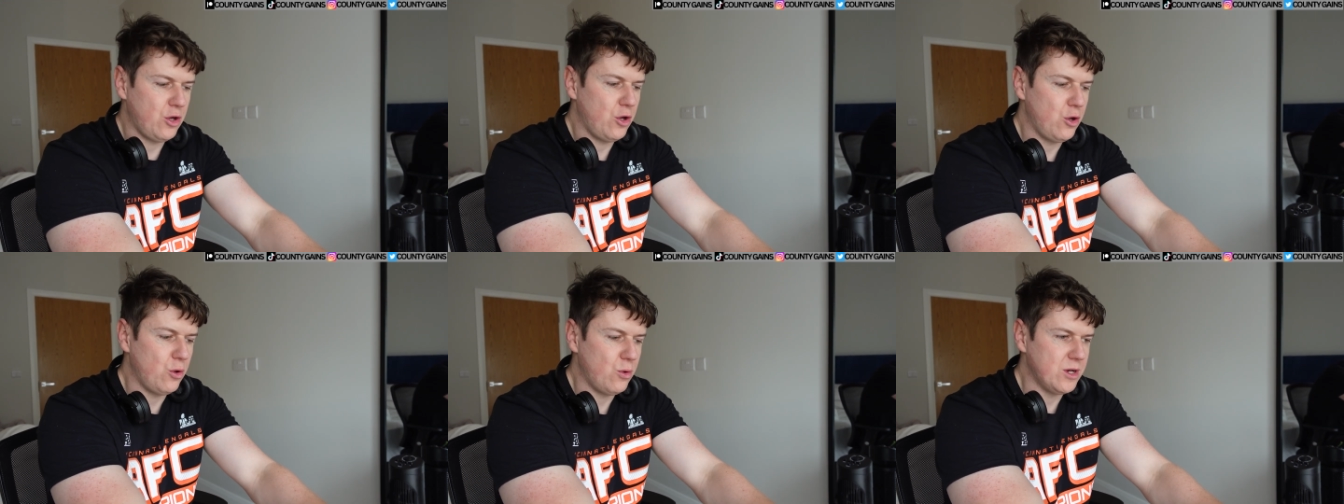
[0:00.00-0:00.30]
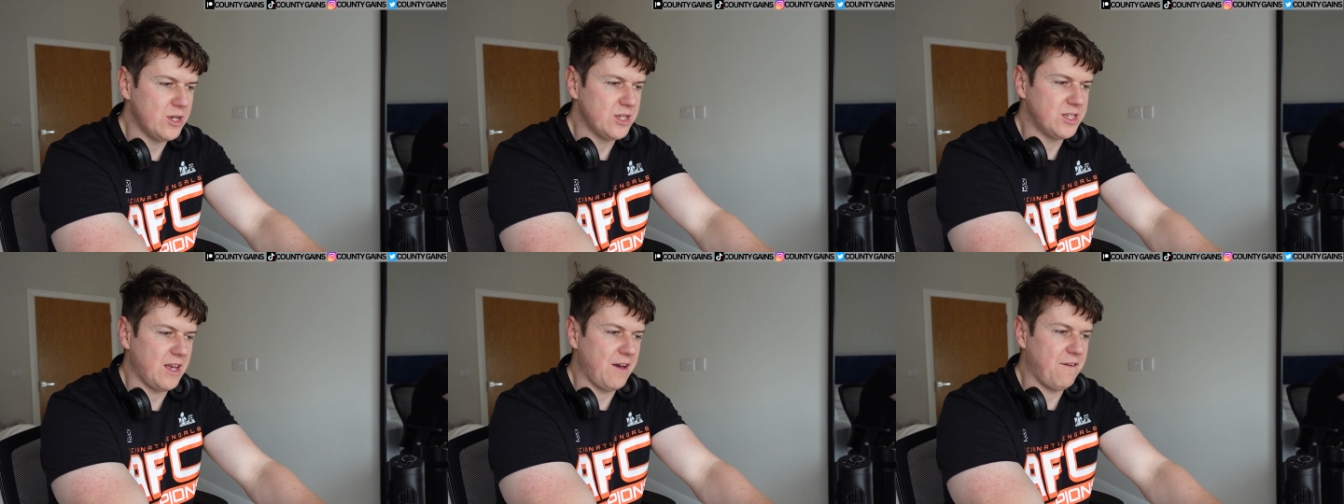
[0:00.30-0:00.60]

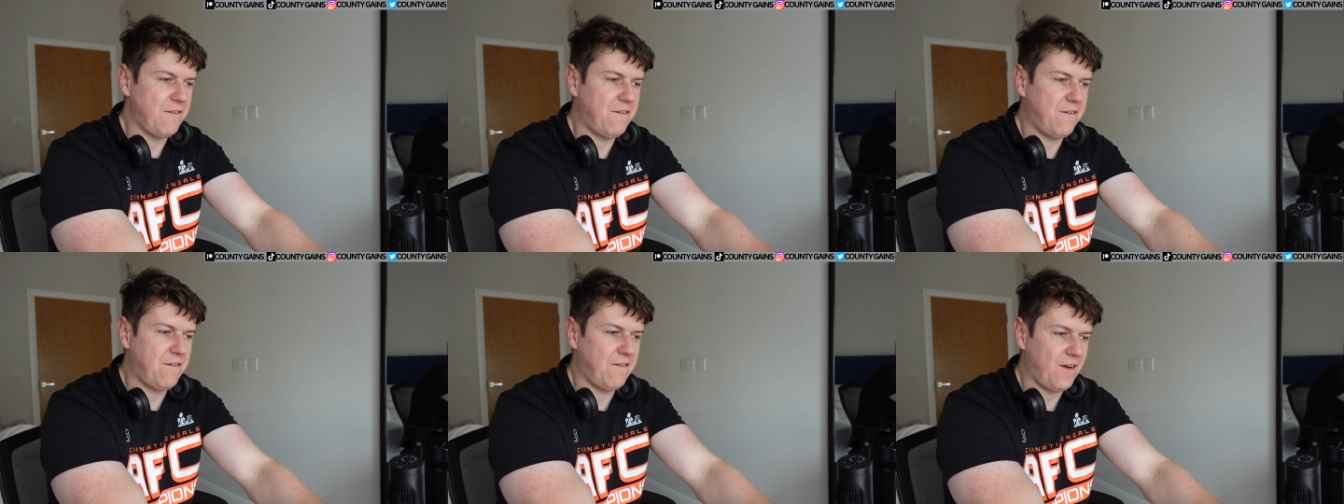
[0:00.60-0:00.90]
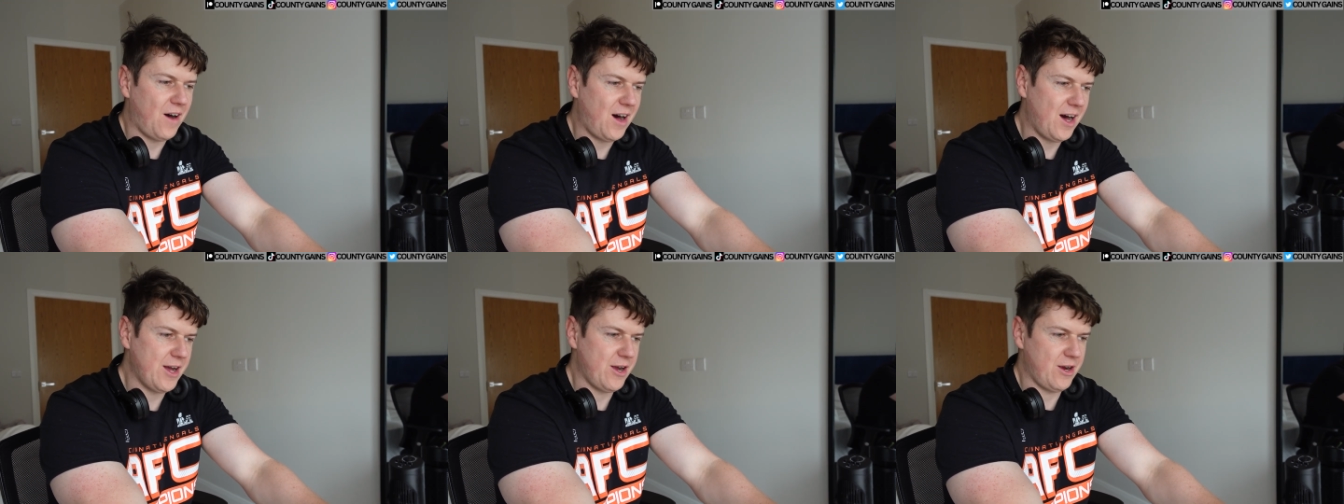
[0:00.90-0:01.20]
who is
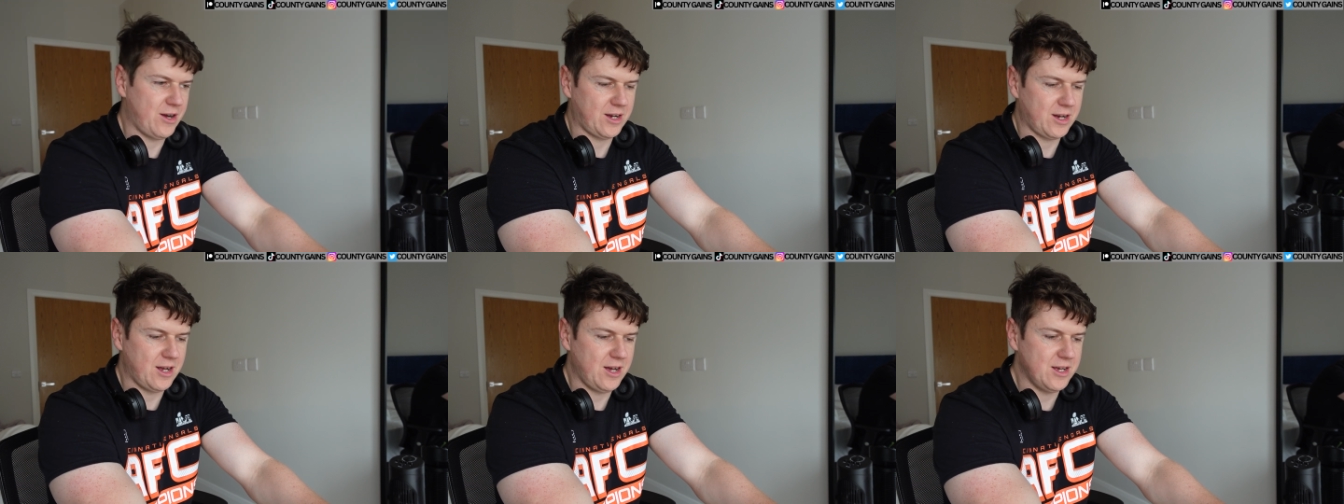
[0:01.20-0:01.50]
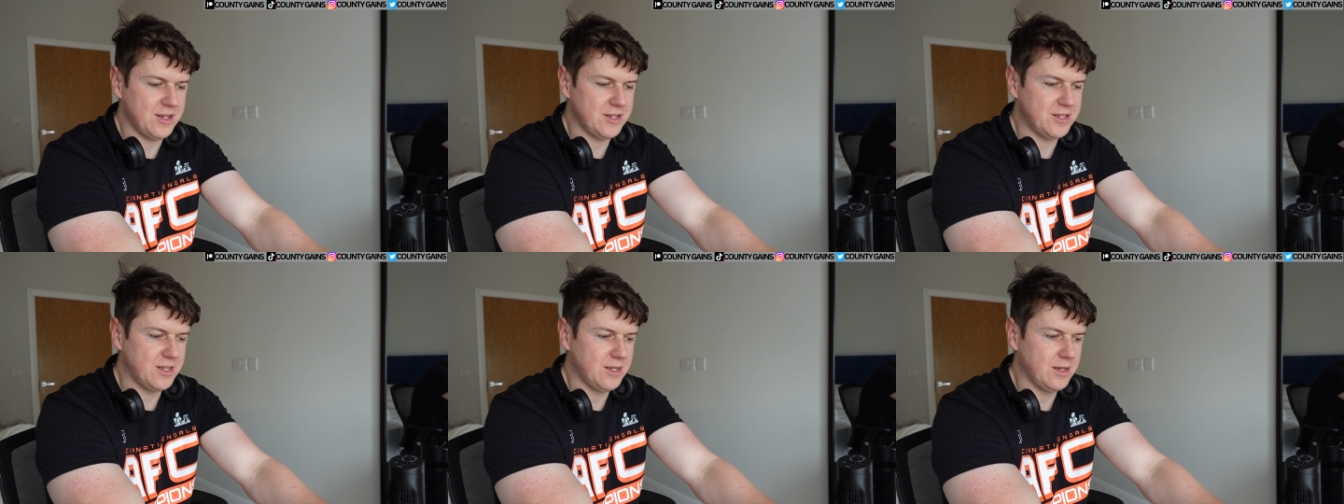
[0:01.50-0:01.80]
fire,
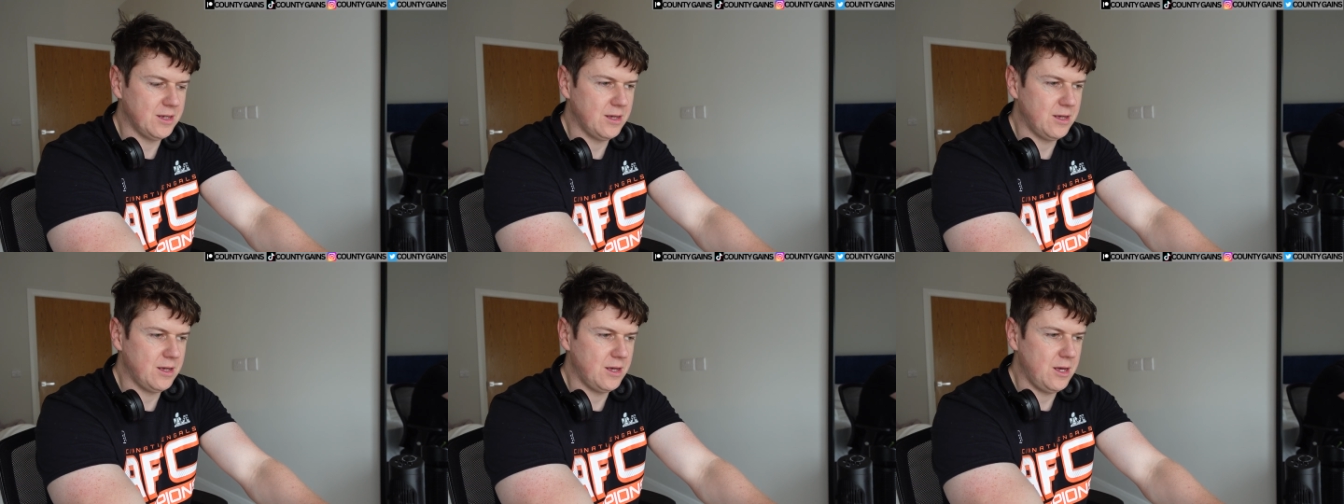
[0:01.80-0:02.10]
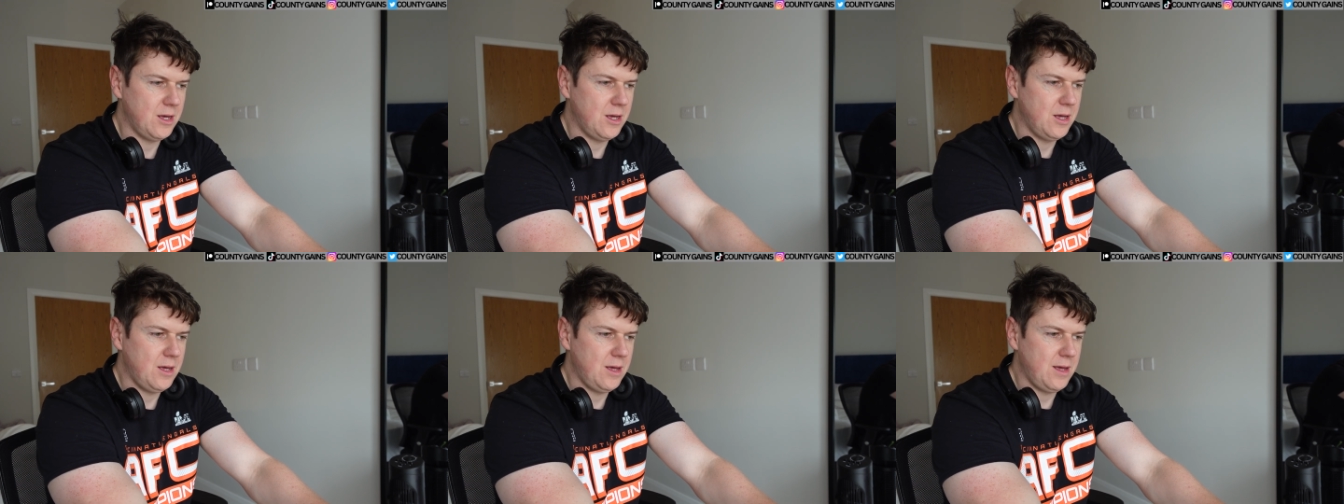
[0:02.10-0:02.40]
guys.
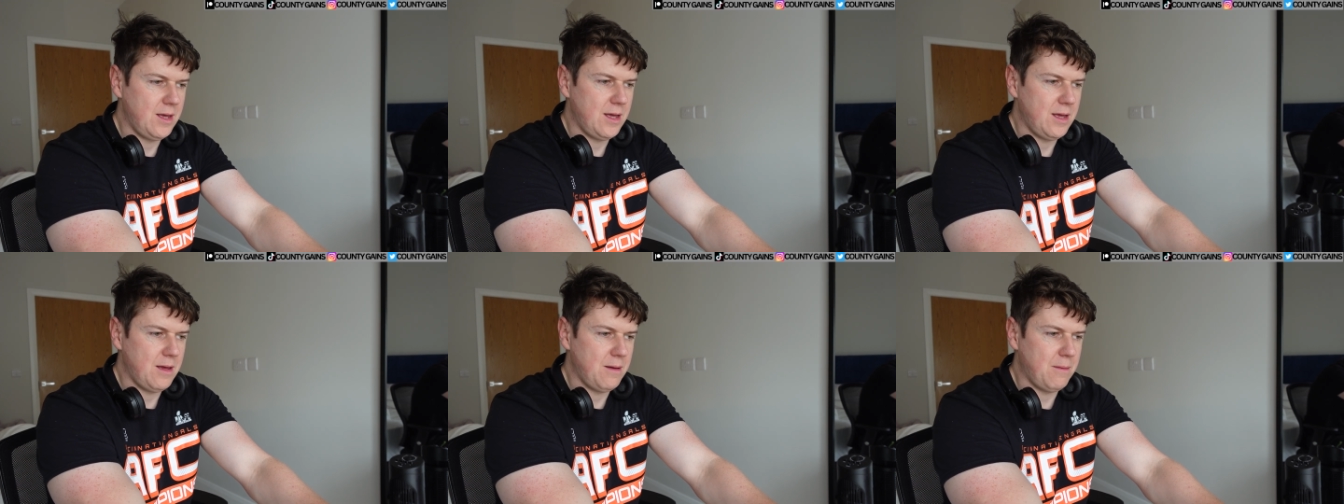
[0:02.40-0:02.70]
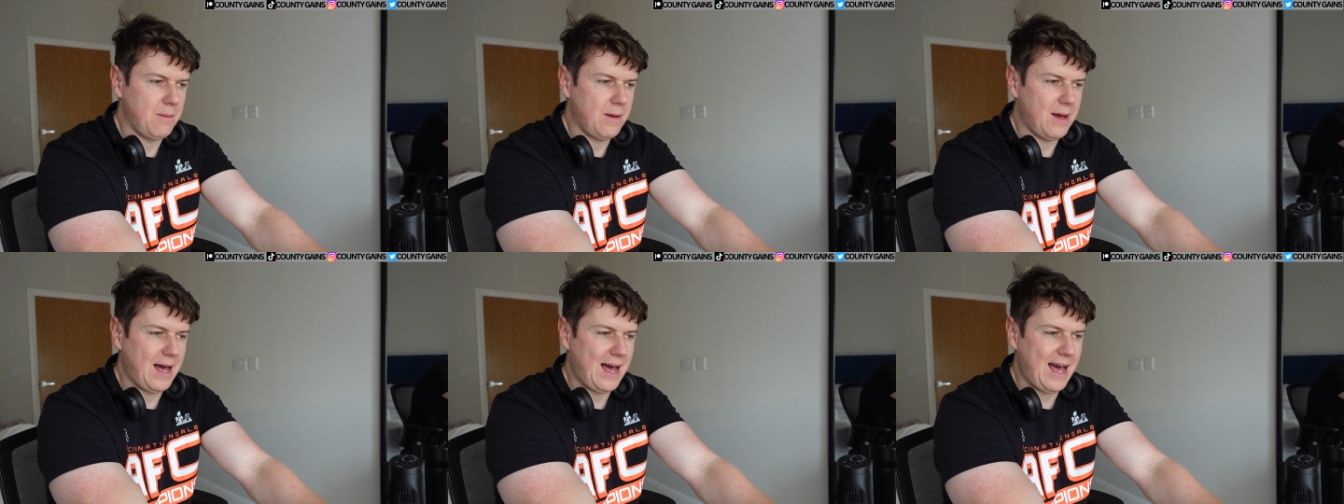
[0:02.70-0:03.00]

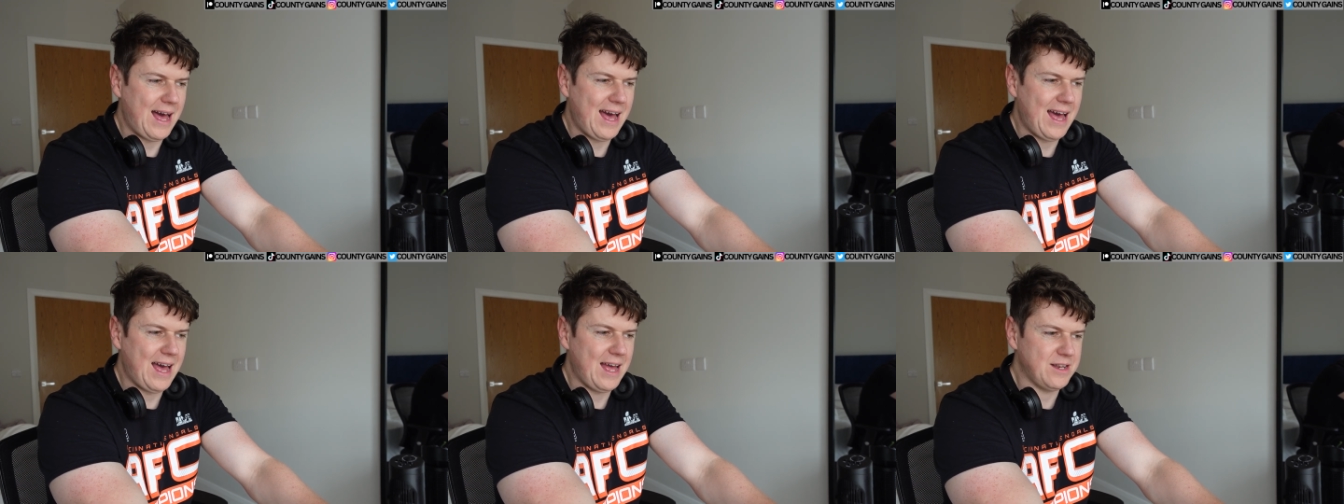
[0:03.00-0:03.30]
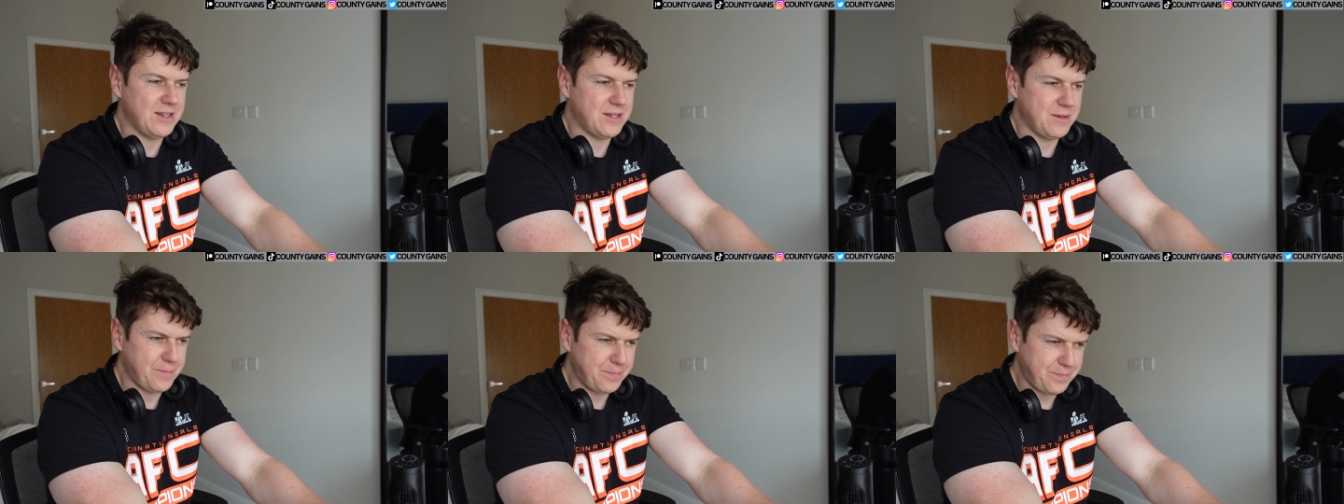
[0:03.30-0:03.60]

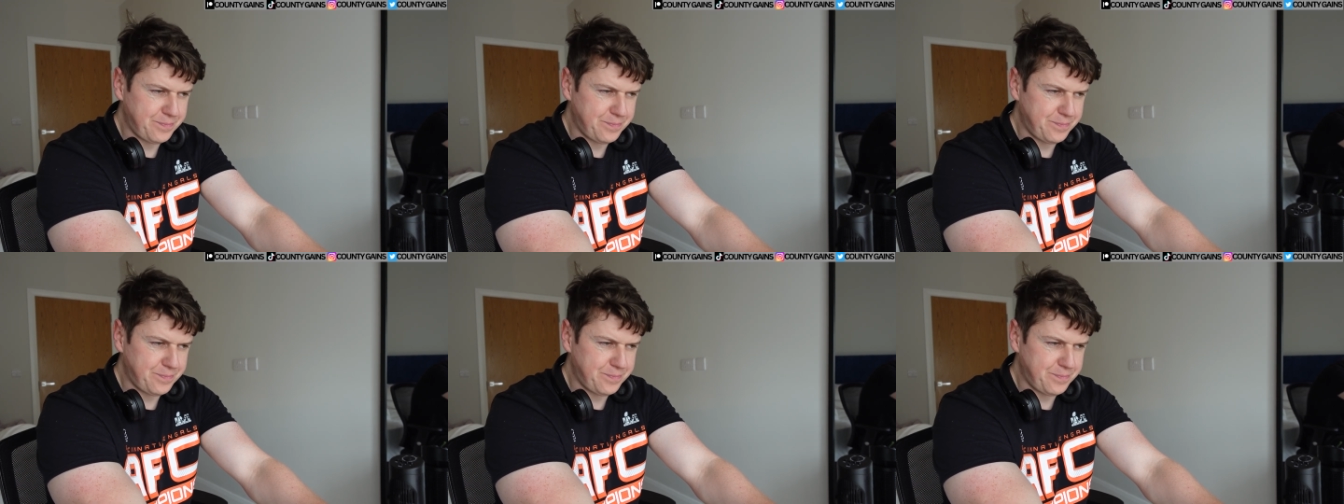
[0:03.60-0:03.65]
And